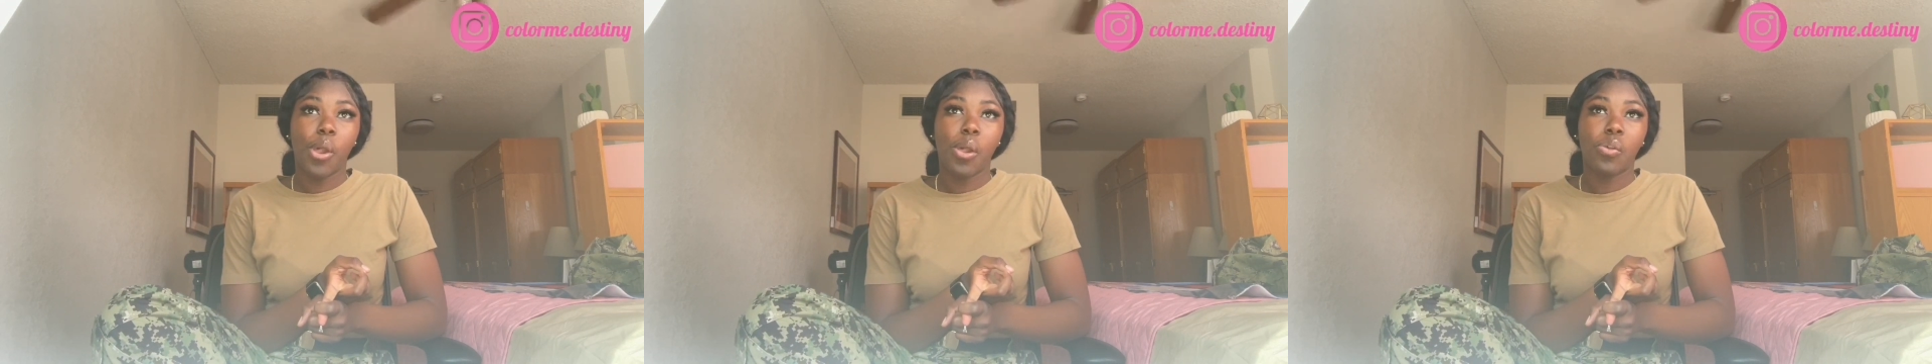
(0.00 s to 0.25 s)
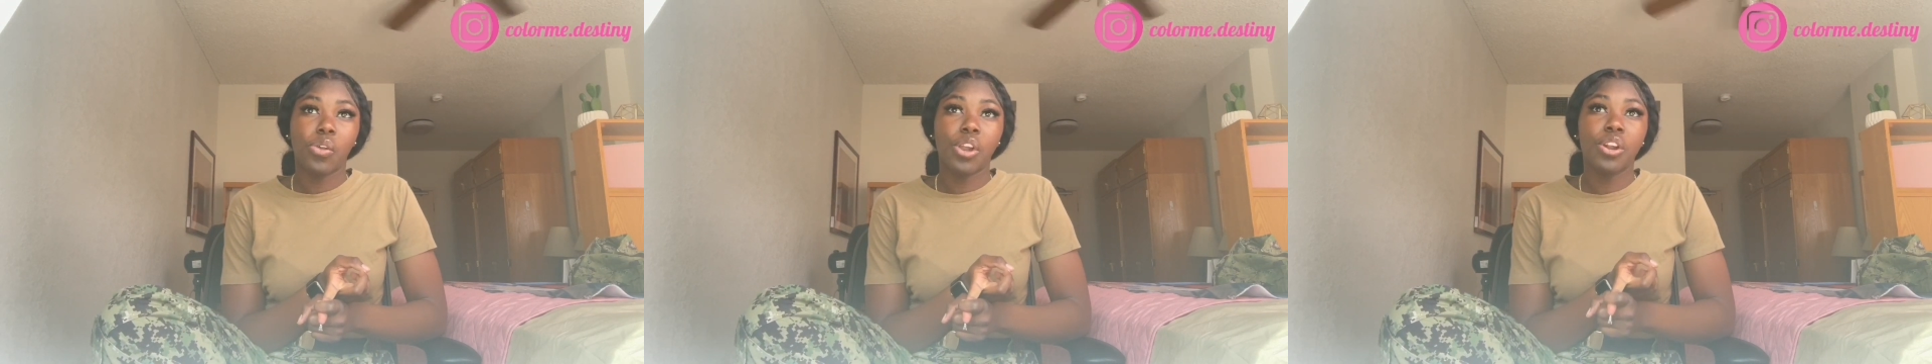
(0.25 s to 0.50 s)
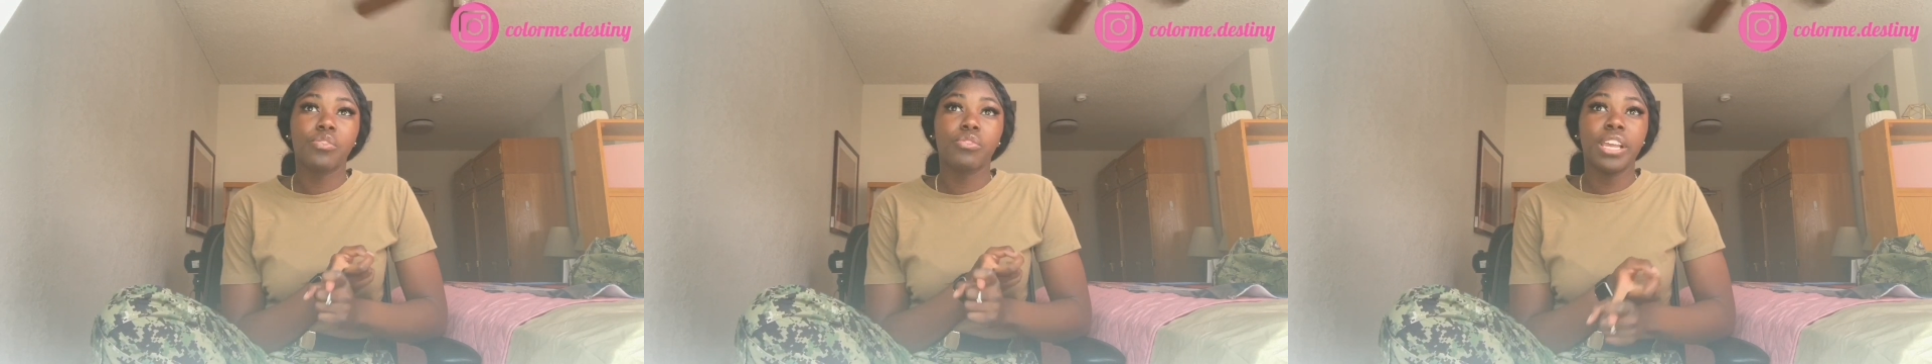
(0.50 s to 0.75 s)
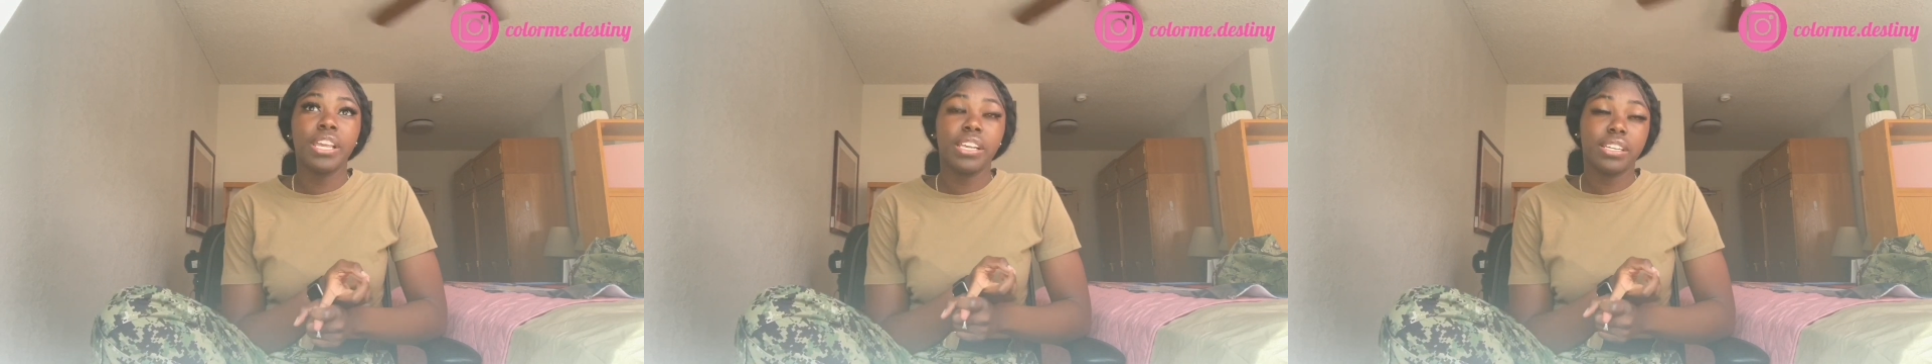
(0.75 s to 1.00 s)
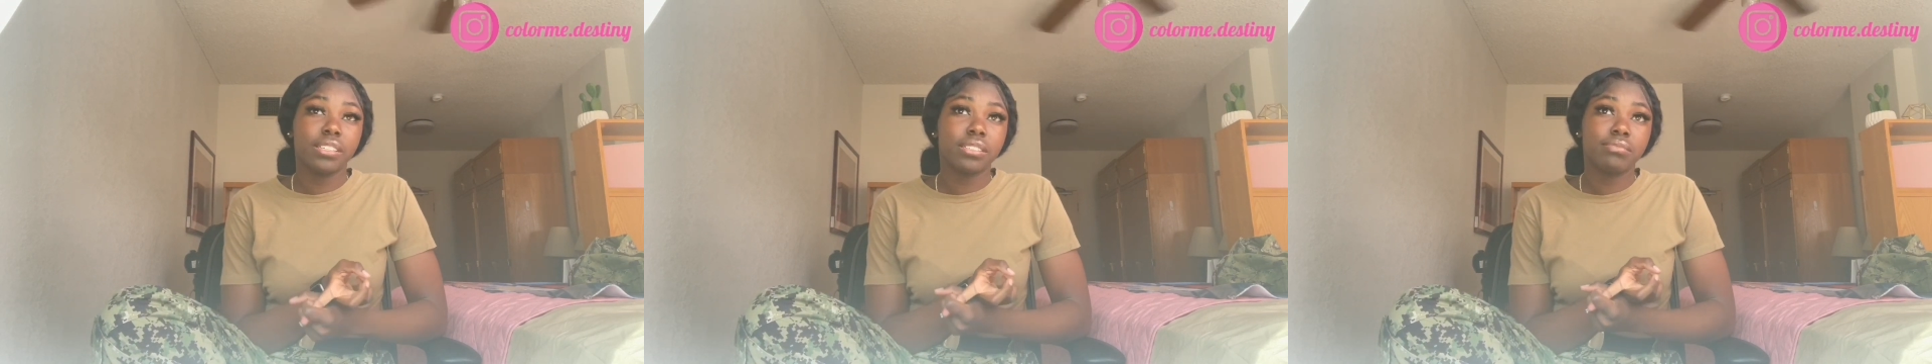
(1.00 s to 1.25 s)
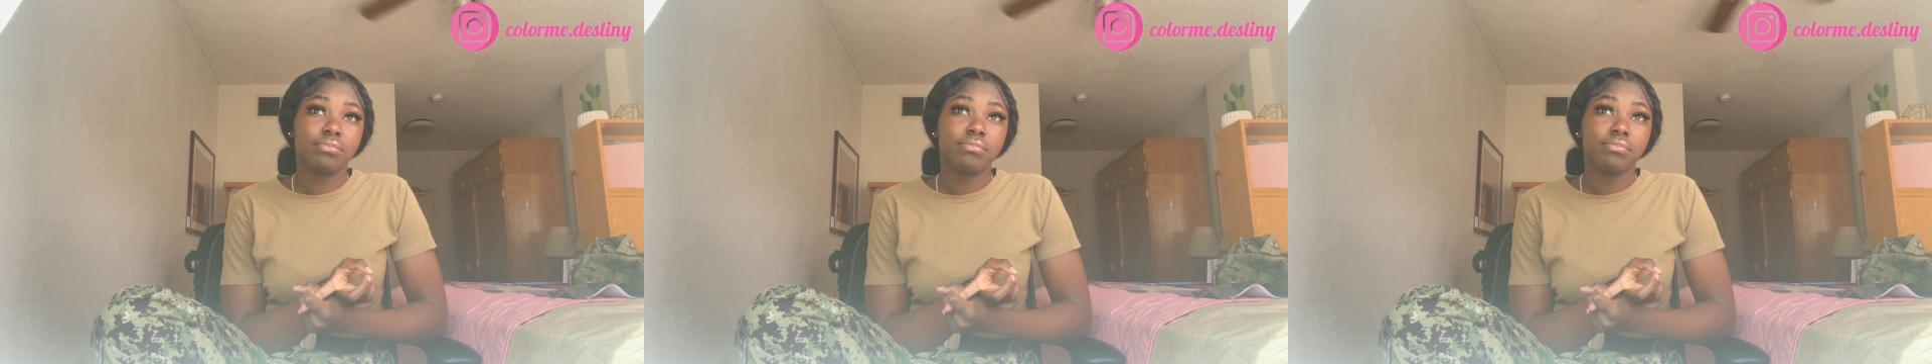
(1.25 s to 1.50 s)
learn rank,
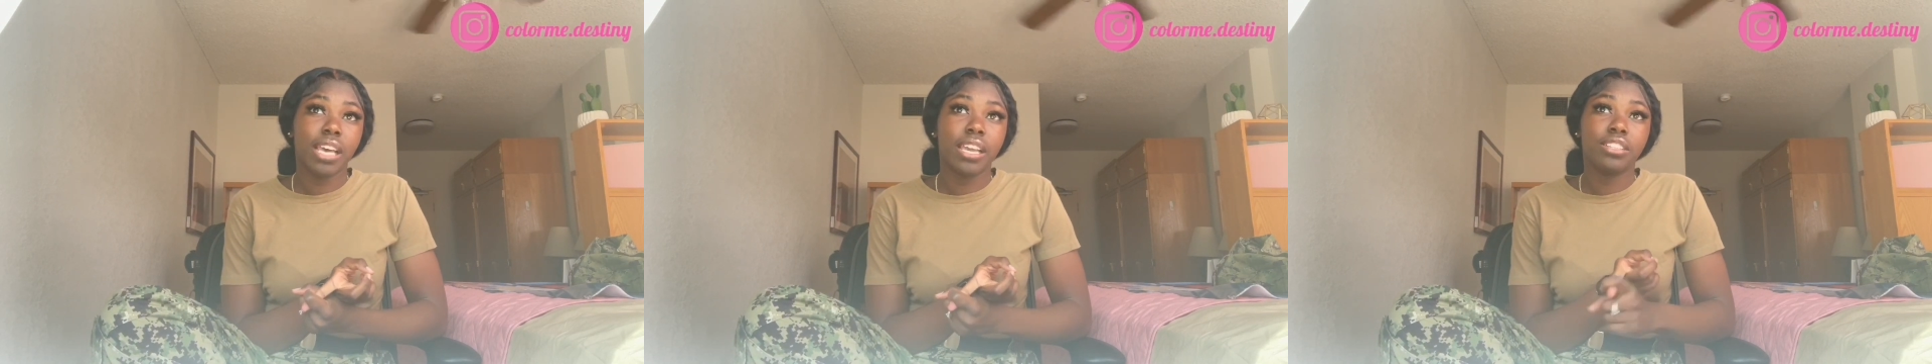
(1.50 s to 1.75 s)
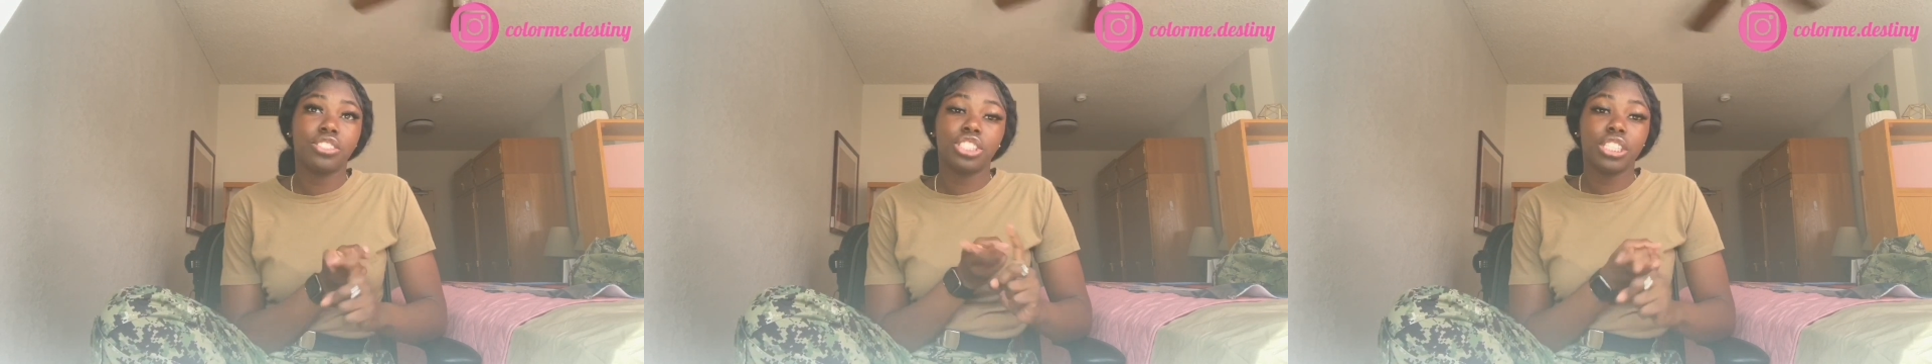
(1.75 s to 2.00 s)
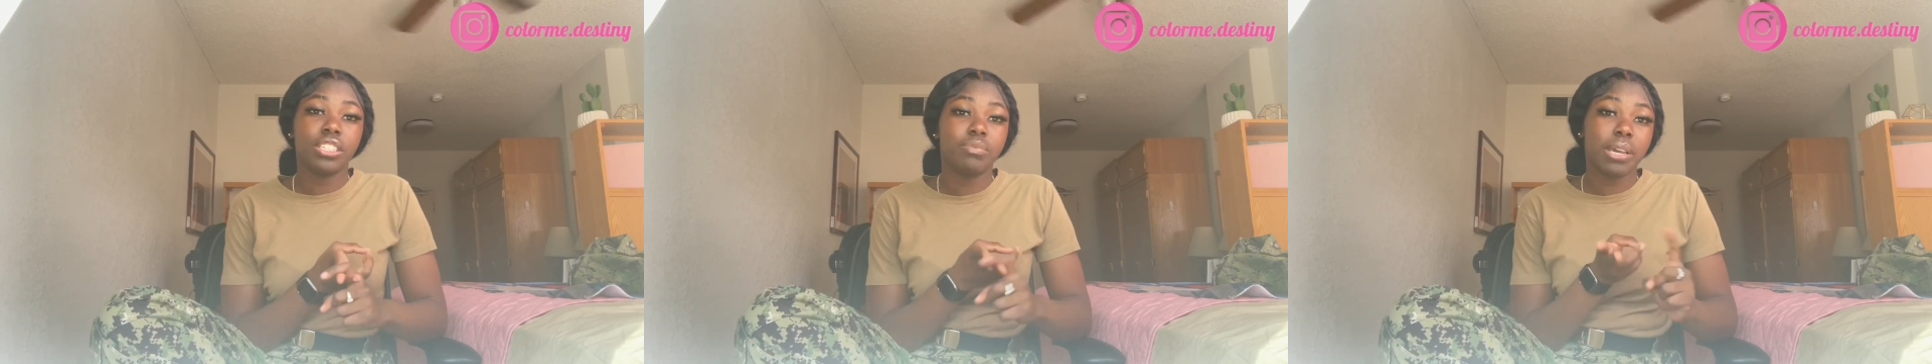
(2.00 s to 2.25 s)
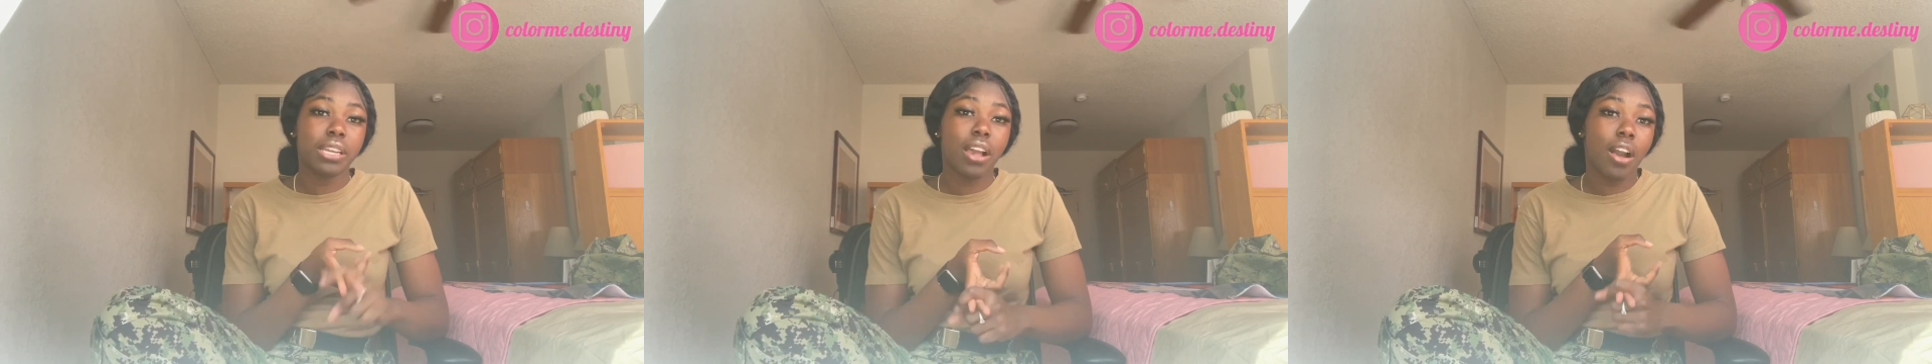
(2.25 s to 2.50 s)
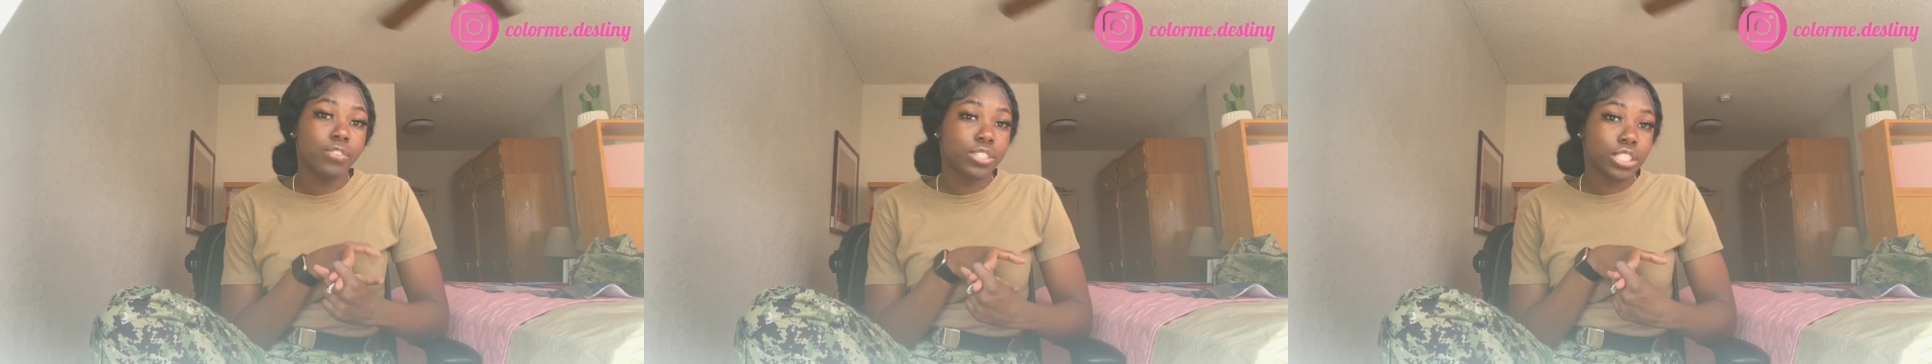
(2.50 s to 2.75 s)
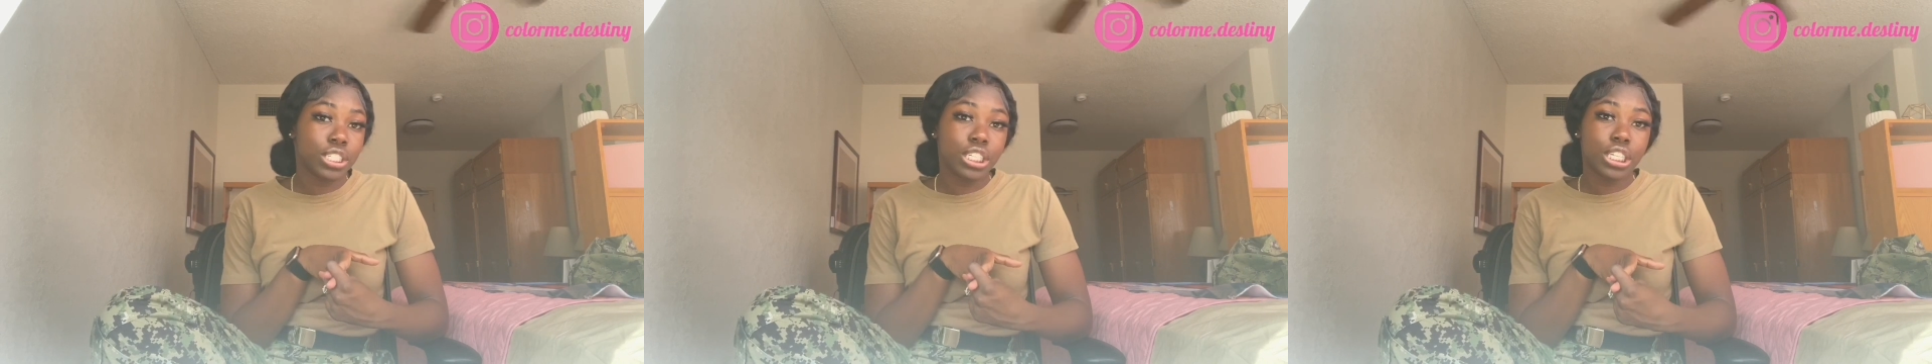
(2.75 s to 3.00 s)
like chief, petty
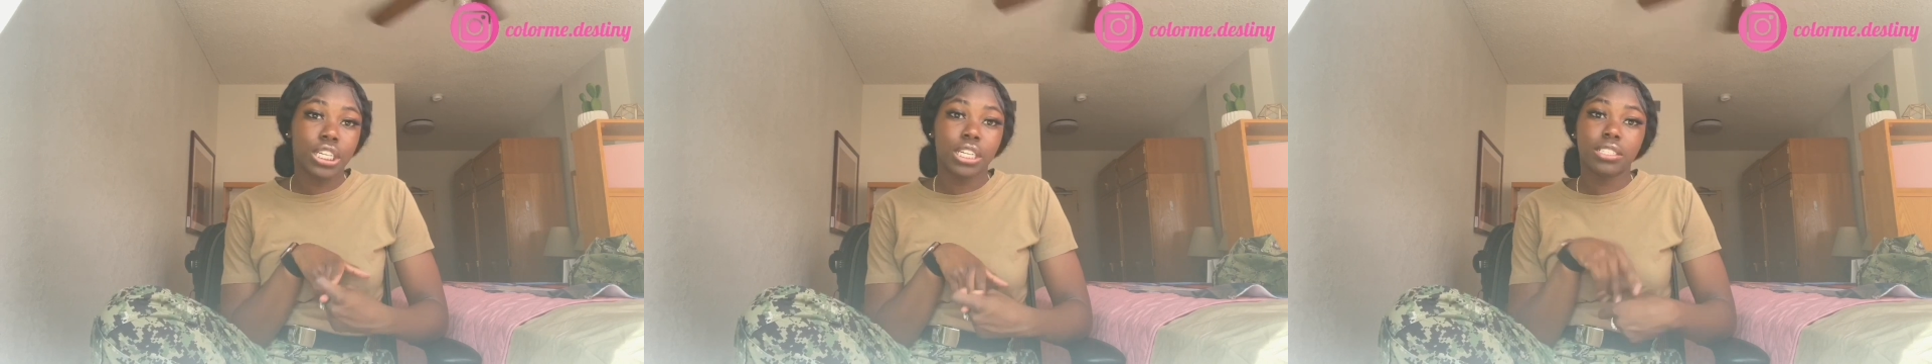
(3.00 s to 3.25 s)
officer,